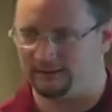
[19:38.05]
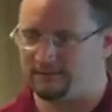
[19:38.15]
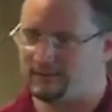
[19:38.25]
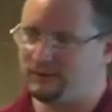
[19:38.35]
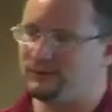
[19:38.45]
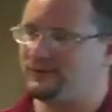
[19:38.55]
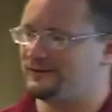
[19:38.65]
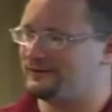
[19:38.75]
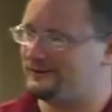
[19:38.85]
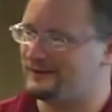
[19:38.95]
If
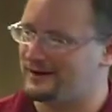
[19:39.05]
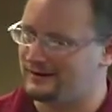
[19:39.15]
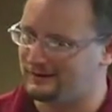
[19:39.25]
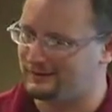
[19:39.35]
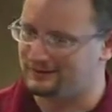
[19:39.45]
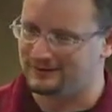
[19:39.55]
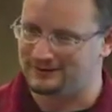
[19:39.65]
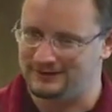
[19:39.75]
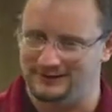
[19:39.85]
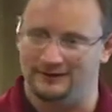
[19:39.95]
you are the CIO
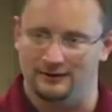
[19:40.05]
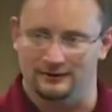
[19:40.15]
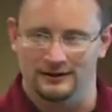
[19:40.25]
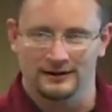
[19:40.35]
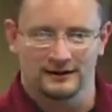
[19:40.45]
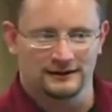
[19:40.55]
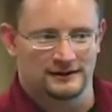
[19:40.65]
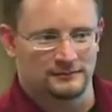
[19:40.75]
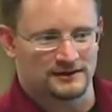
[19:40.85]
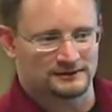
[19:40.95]
or the CEO,
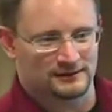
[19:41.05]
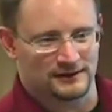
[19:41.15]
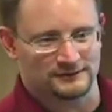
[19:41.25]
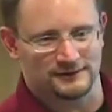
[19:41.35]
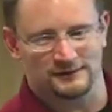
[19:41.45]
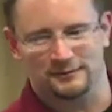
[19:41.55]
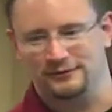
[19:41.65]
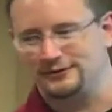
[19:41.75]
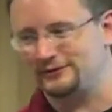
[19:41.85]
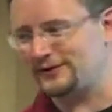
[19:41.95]
then basically you have to go to
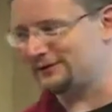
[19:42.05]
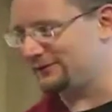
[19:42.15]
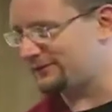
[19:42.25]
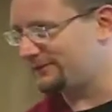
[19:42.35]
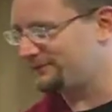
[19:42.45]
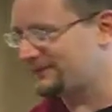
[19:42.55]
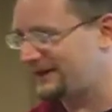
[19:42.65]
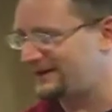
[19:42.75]
the board of directors.